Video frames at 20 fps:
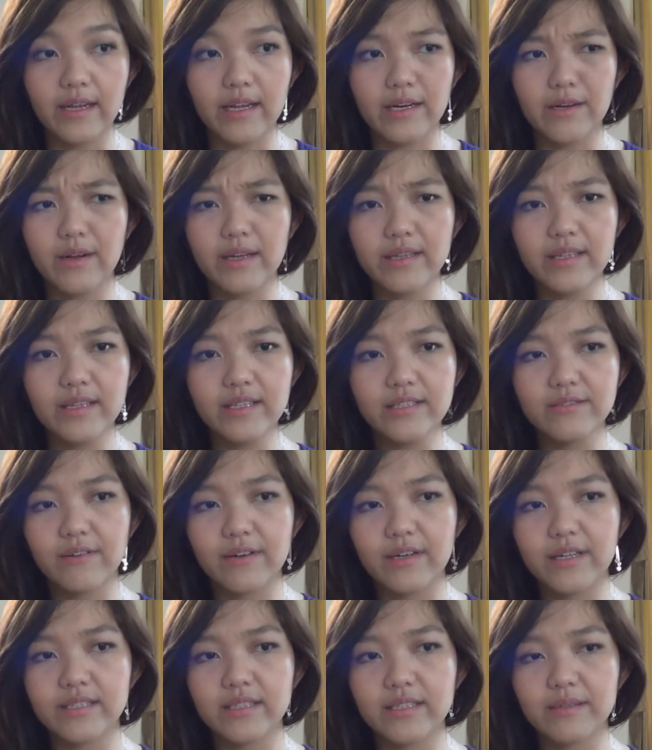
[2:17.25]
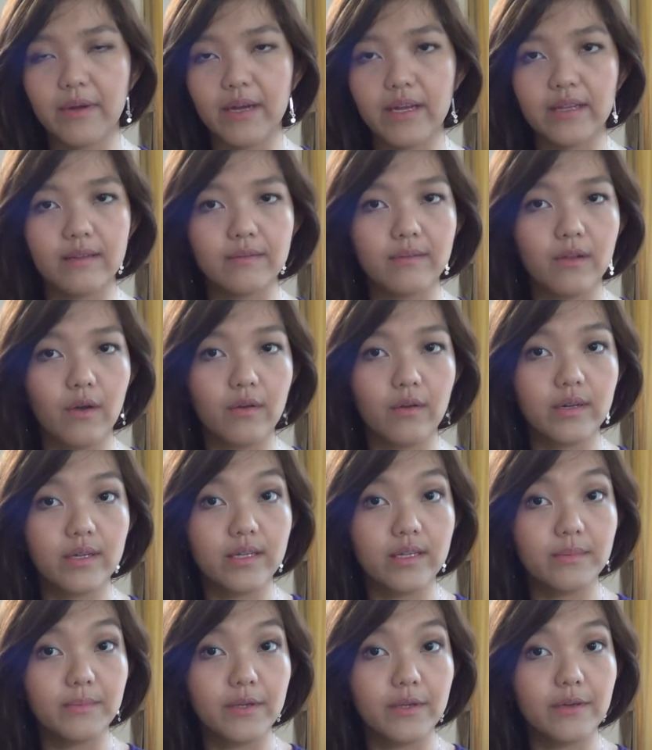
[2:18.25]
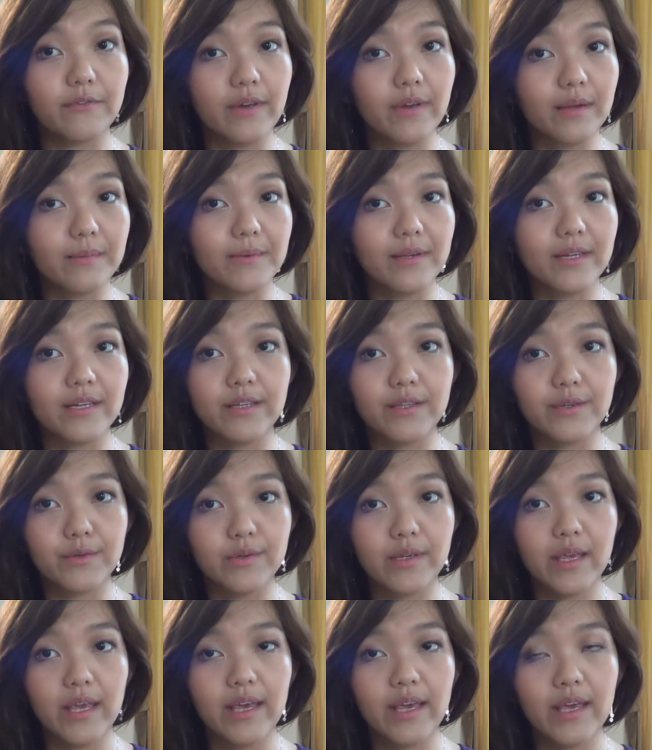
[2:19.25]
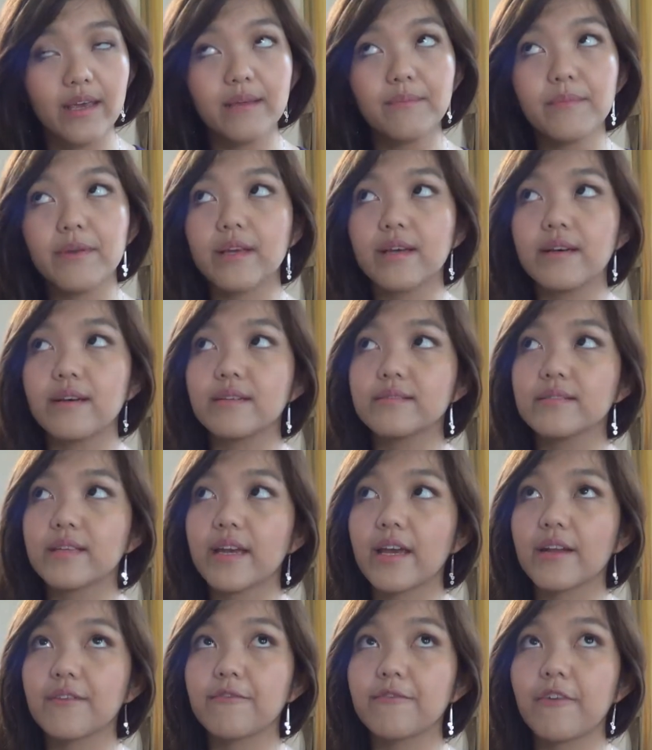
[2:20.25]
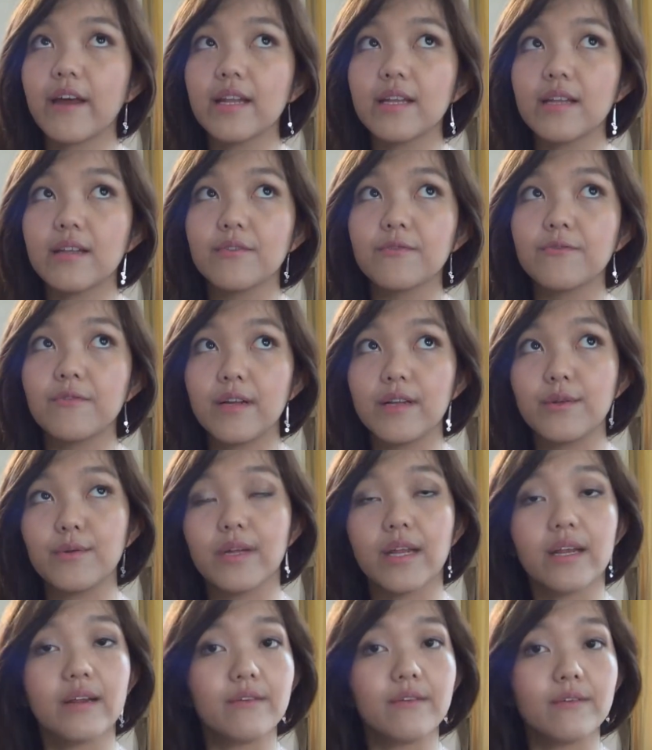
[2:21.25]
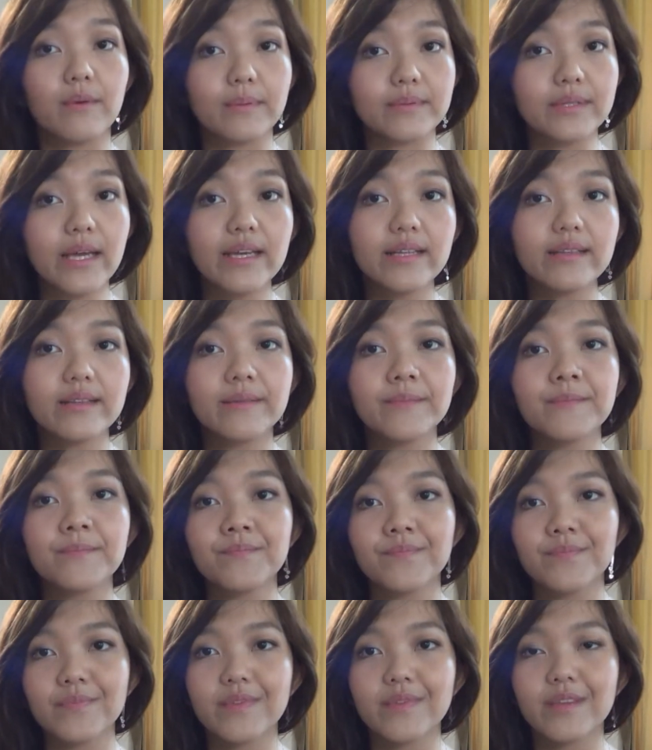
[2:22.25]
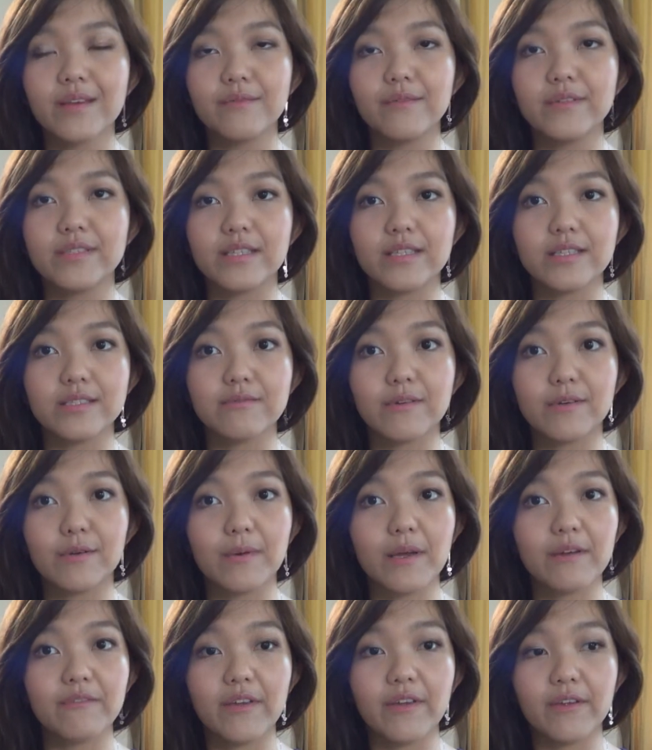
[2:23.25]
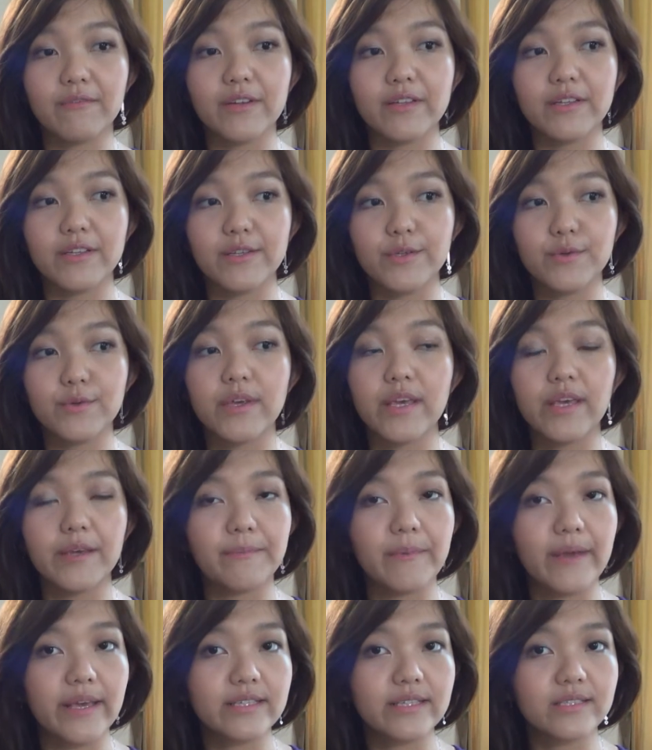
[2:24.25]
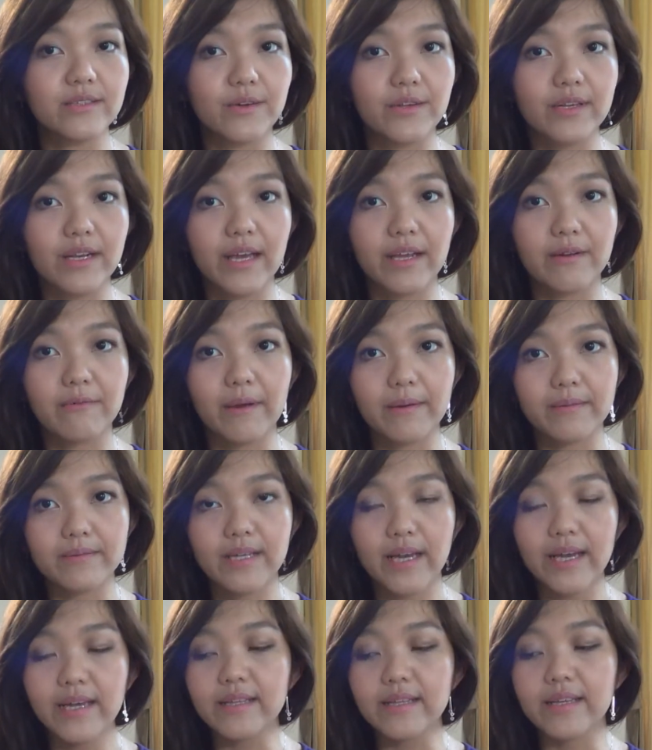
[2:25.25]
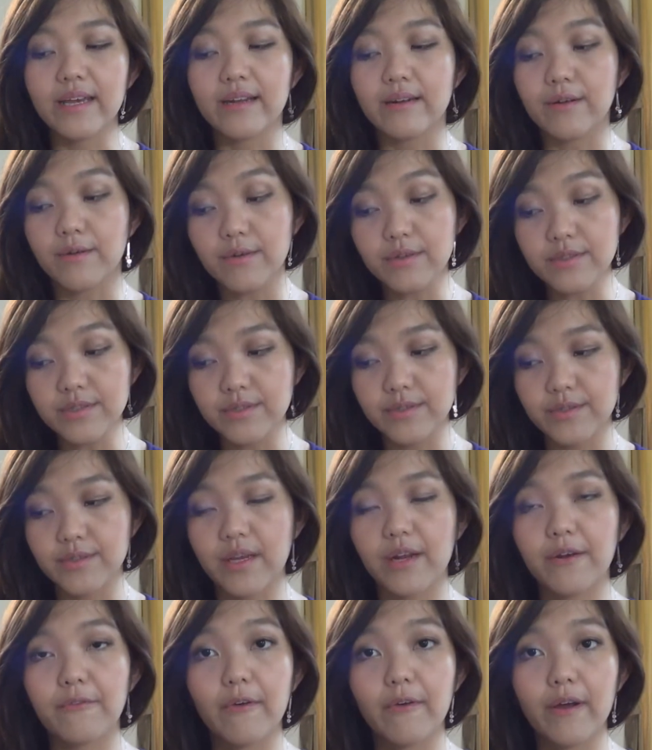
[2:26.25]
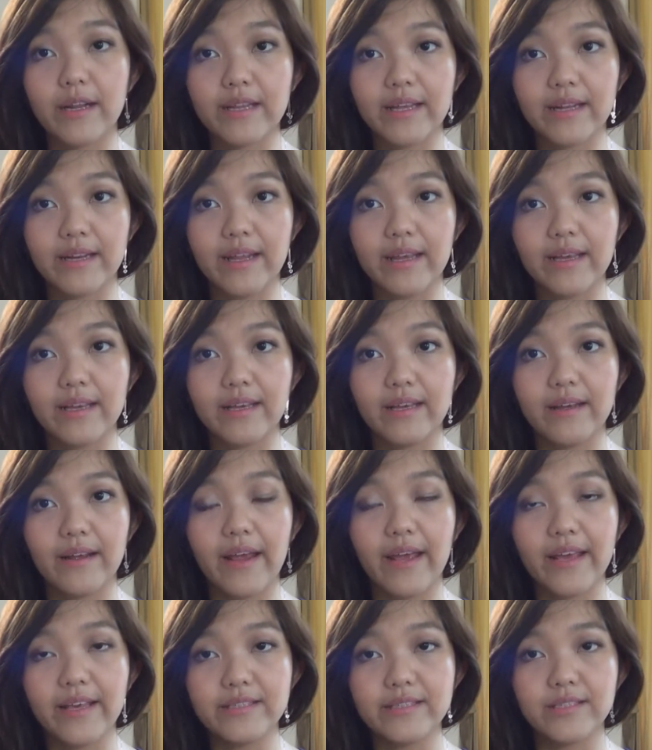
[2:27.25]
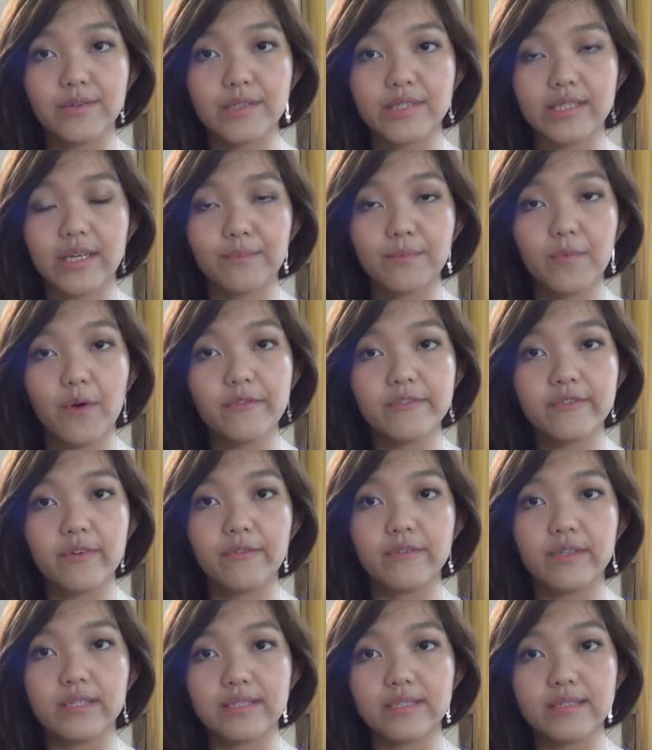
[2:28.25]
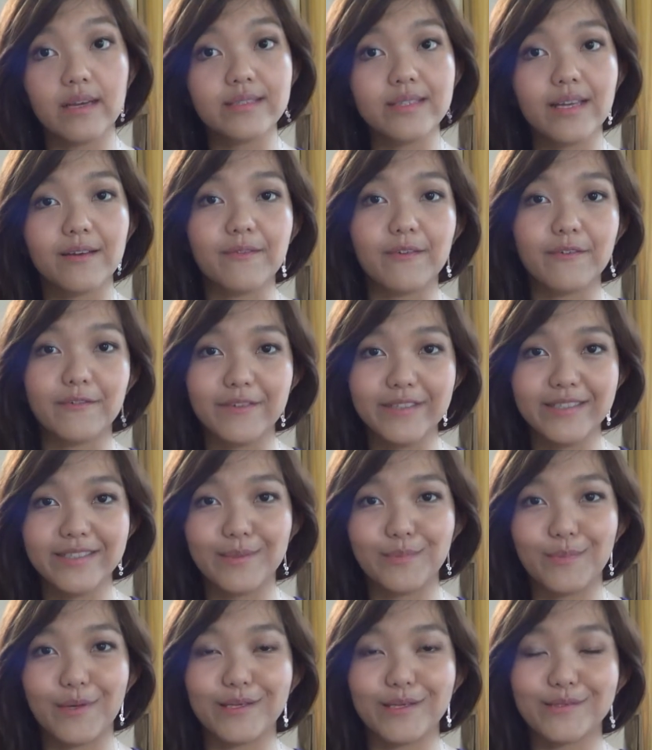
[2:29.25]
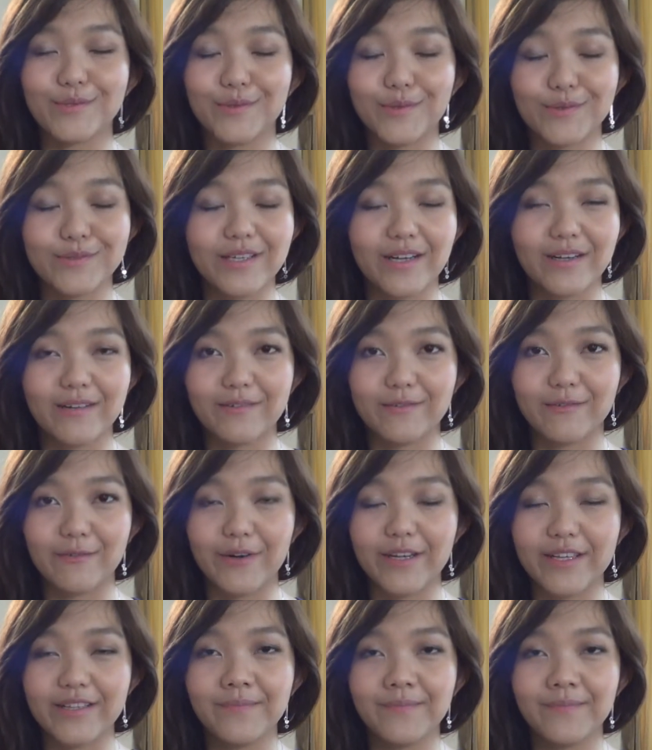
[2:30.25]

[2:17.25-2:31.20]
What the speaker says: I think this foundation might only be available in the UK because I can find it in Feel Unique website, which is one of my favorite UK based online website, and also you can find it in ASOS, and both of the sites have a free shipping, so those are great.